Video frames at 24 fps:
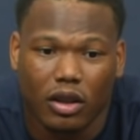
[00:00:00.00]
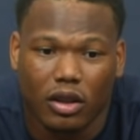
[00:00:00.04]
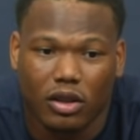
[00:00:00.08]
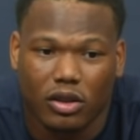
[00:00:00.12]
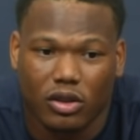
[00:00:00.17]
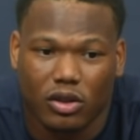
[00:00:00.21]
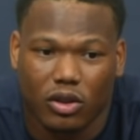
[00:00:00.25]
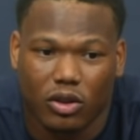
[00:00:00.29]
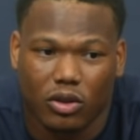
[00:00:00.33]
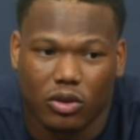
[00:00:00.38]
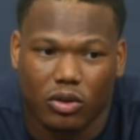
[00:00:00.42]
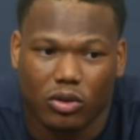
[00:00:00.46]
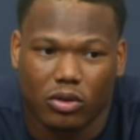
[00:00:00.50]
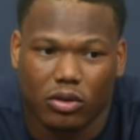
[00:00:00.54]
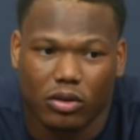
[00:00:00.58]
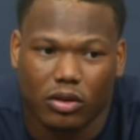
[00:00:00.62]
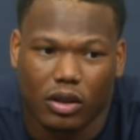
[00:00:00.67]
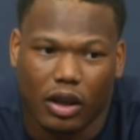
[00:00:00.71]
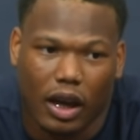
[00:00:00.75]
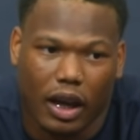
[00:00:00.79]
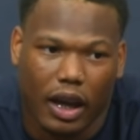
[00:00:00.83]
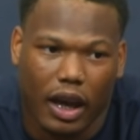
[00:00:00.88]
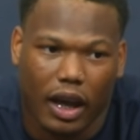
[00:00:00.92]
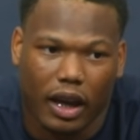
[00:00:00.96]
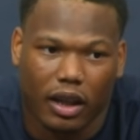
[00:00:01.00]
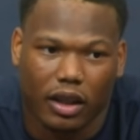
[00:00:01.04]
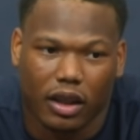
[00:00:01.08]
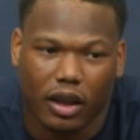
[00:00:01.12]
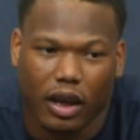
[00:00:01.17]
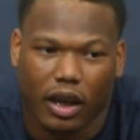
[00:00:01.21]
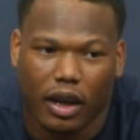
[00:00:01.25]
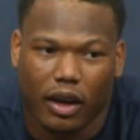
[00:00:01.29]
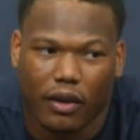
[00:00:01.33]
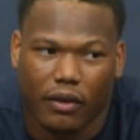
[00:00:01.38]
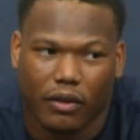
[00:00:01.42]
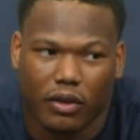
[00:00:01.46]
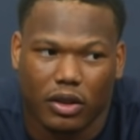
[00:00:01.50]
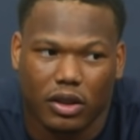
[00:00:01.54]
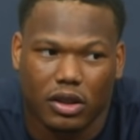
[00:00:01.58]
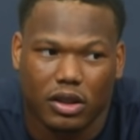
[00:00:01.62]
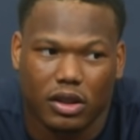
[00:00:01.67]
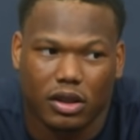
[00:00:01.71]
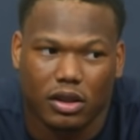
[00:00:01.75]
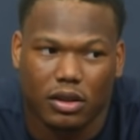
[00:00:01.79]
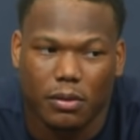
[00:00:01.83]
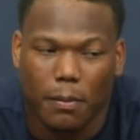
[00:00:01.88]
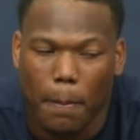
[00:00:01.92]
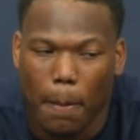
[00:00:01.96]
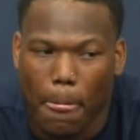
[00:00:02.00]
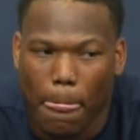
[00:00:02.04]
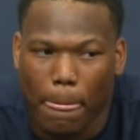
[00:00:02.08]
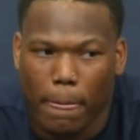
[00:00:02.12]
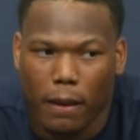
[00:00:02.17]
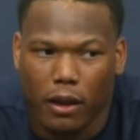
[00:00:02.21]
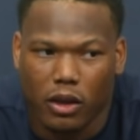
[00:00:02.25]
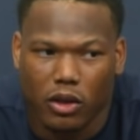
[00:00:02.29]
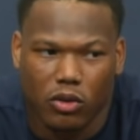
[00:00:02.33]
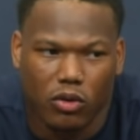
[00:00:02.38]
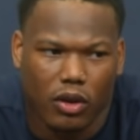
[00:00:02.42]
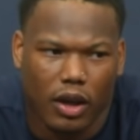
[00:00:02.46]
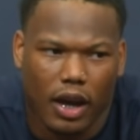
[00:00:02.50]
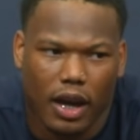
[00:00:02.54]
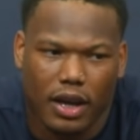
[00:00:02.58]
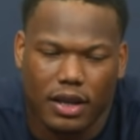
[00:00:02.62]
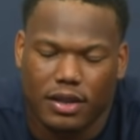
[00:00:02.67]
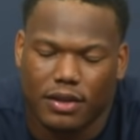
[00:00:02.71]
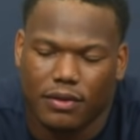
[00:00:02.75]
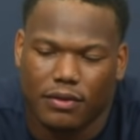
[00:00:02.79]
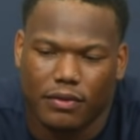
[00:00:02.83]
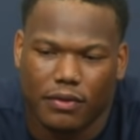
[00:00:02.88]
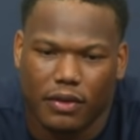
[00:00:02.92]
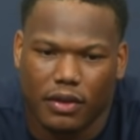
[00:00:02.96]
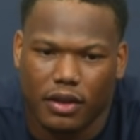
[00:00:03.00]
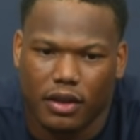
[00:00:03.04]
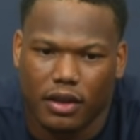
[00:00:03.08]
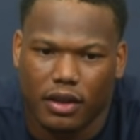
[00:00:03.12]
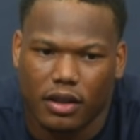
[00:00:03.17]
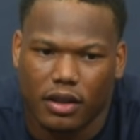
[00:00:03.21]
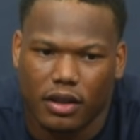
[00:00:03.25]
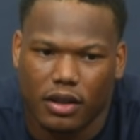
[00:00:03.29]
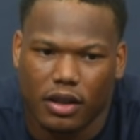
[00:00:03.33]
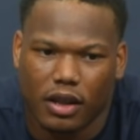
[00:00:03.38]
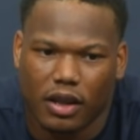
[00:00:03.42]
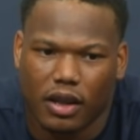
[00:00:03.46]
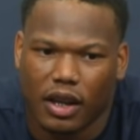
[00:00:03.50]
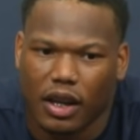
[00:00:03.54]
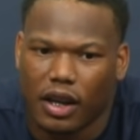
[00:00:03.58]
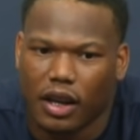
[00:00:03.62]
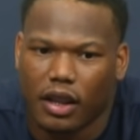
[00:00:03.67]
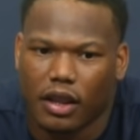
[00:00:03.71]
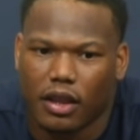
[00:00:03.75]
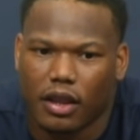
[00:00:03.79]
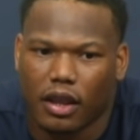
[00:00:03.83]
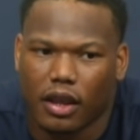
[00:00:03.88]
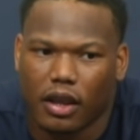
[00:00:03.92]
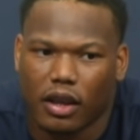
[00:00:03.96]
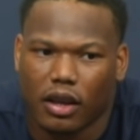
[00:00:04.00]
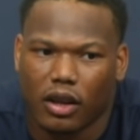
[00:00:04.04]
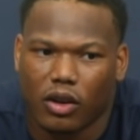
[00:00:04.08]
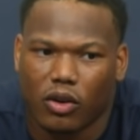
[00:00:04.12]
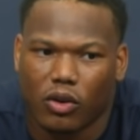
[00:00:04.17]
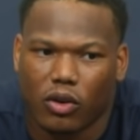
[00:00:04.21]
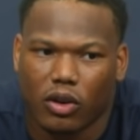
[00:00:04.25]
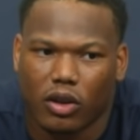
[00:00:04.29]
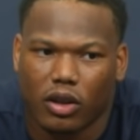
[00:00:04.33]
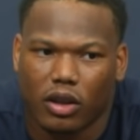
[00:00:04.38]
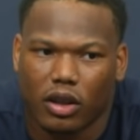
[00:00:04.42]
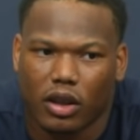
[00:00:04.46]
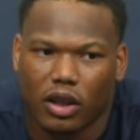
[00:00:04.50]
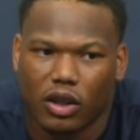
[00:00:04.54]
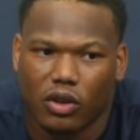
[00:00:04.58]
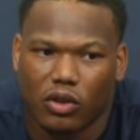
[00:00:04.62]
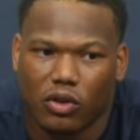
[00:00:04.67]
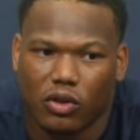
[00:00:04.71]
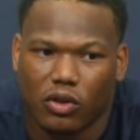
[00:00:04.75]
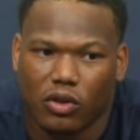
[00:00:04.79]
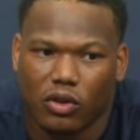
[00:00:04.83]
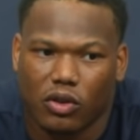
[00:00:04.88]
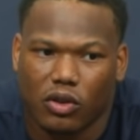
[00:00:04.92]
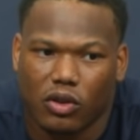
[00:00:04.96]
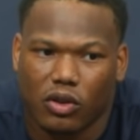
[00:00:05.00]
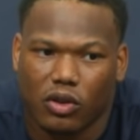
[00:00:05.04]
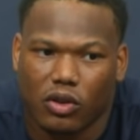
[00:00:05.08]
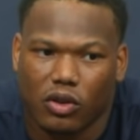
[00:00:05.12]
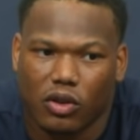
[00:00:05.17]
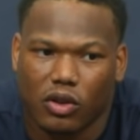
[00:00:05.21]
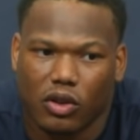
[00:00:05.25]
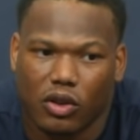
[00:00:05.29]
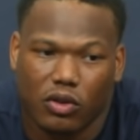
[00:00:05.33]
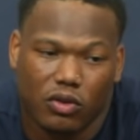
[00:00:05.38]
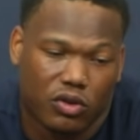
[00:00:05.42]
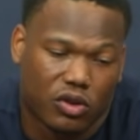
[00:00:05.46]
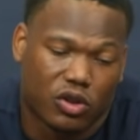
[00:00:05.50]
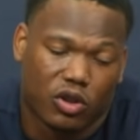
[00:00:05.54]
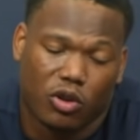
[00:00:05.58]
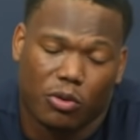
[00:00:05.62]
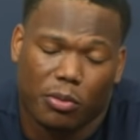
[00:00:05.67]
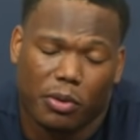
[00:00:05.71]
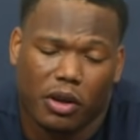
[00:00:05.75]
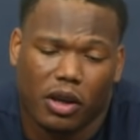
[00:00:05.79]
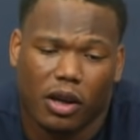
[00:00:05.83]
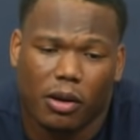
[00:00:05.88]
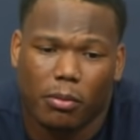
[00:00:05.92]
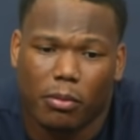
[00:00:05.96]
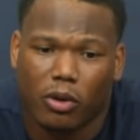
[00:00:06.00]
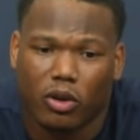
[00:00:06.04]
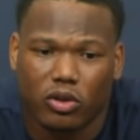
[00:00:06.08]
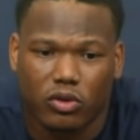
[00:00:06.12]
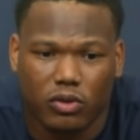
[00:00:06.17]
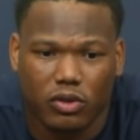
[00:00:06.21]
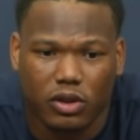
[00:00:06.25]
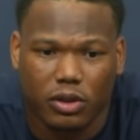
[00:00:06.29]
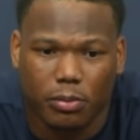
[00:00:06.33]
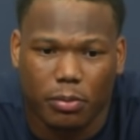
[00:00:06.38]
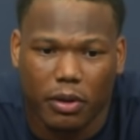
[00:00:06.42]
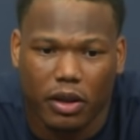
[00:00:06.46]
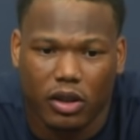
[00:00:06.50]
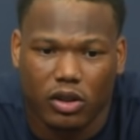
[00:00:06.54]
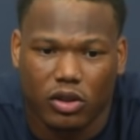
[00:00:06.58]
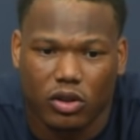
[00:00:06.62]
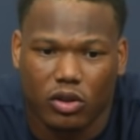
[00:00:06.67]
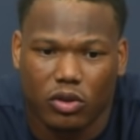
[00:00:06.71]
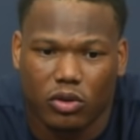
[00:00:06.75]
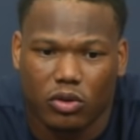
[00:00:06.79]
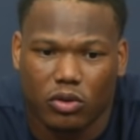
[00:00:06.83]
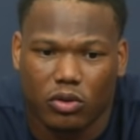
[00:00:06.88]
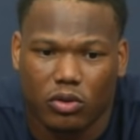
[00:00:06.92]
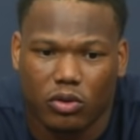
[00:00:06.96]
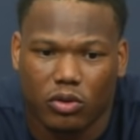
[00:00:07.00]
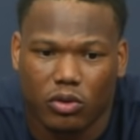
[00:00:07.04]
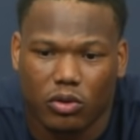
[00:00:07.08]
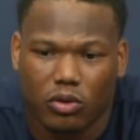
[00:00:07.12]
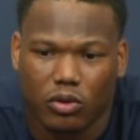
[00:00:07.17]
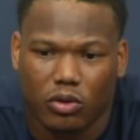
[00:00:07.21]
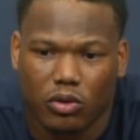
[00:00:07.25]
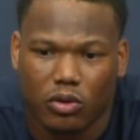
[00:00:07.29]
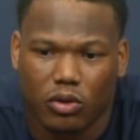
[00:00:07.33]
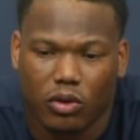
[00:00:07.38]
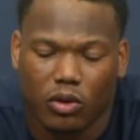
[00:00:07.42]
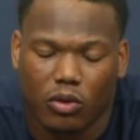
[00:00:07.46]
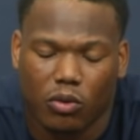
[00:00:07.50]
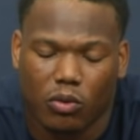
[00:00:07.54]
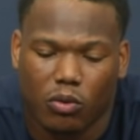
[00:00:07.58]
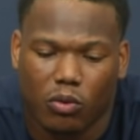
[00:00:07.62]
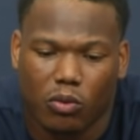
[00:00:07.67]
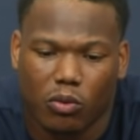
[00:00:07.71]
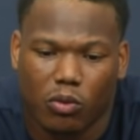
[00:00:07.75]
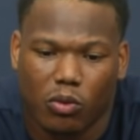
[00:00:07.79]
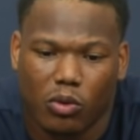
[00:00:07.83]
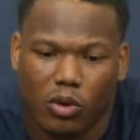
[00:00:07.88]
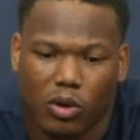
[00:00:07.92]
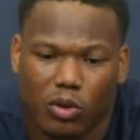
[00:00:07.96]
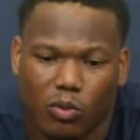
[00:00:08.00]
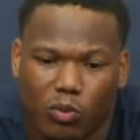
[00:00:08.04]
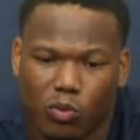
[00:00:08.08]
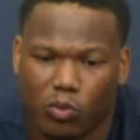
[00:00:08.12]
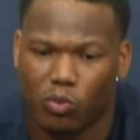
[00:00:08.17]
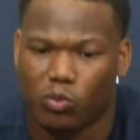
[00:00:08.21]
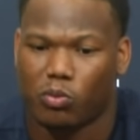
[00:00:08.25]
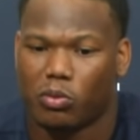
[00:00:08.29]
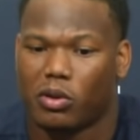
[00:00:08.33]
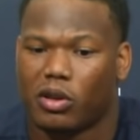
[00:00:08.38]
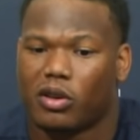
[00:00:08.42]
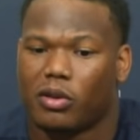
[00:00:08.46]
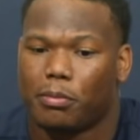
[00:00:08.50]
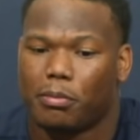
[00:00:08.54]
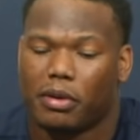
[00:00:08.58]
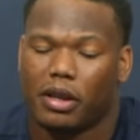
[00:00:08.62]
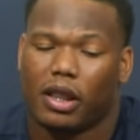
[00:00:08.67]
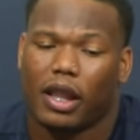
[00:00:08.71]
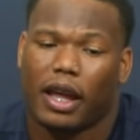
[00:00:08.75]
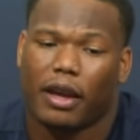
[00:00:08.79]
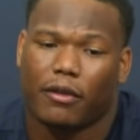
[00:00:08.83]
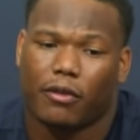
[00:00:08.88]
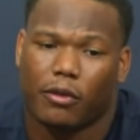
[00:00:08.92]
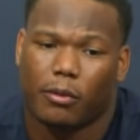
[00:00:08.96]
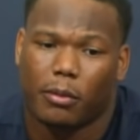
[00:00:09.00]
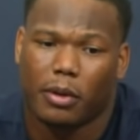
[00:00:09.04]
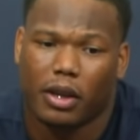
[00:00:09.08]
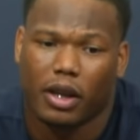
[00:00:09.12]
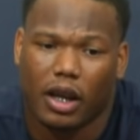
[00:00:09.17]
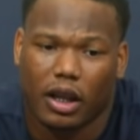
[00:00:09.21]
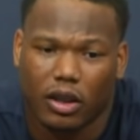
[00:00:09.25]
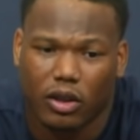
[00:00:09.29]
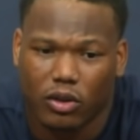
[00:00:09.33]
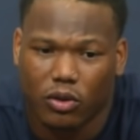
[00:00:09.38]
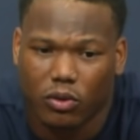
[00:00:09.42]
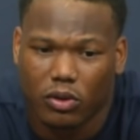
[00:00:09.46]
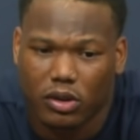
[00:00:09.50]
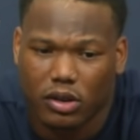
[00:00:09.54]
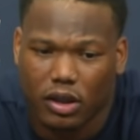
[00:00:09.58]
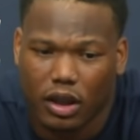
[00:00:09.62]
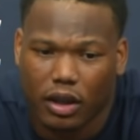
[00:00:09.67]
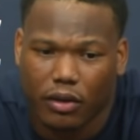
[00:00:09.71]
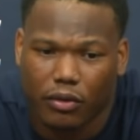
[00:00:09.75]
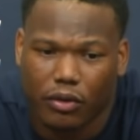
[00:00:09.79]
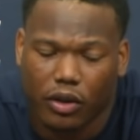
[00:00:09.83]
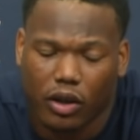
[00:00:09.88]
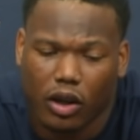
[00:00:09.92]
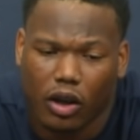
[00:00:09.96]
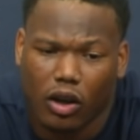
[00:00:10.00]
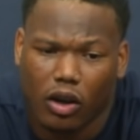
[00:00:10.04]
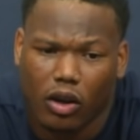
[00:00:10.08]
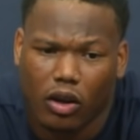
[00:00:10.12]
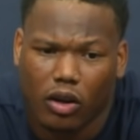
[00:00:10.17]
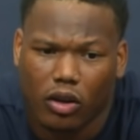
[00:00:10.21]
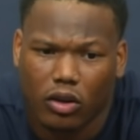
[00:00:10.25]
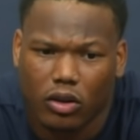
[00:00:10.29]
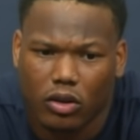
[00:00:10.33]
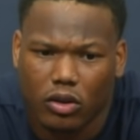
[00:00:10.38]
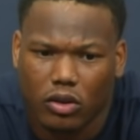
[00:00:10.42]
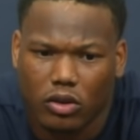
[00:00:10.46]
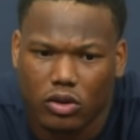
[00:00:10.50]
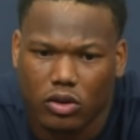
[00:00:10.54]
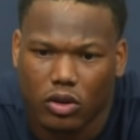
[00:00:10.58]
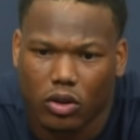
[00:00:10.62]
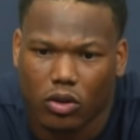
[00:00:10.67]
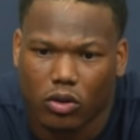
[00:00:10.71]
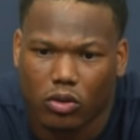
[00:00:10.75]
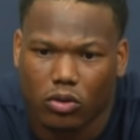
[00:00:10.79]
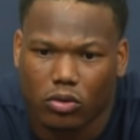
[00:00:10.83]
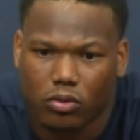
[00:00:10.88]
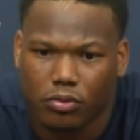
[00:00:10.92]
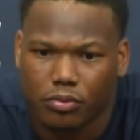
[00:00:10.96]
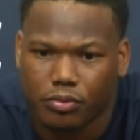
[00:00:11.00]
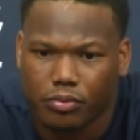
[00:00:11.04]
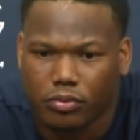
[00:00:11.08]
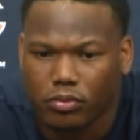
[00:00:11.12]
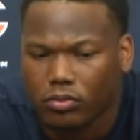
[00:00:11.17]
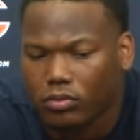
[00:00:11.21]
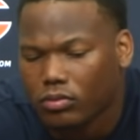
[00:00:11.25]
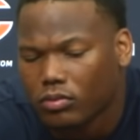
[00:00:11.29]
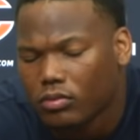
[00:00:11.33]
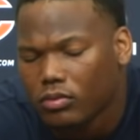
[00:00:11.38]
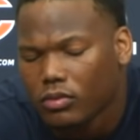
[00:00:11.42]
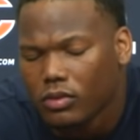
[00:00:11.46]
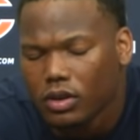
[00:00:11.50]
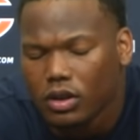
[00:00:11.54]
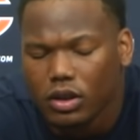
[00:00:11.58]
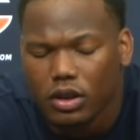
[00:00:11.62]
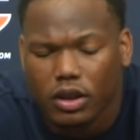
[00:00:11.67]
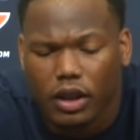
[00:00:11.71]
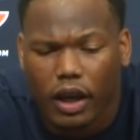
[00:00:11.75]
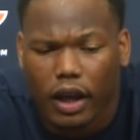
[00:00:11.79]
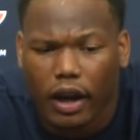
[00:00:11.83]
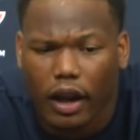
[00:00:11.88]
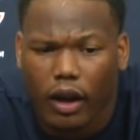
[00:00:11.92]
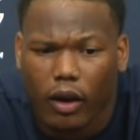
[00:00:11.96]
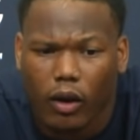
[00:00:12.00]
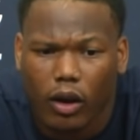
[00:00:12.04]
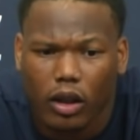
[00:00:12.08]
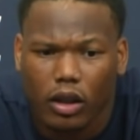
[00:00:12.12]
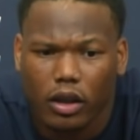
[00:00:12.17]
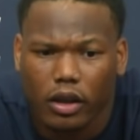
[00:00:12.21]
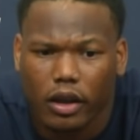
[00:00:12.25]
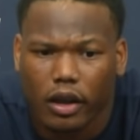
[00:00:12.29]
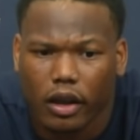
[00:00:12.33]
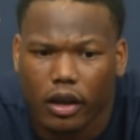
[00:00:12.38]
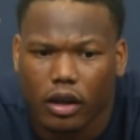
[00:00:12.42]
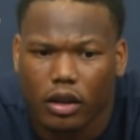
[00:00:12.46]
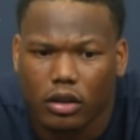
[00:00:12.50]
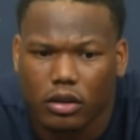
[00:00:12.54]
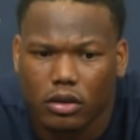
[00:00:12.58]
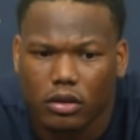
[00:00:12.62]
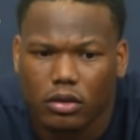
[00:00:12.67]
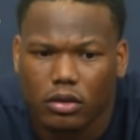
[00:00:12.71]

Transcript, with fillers: So I kind of look at it as, you guys have done anything or you showed me the utmost respect, so what would it be like for me not to do the same for y'all? So it's kind of how I look at it.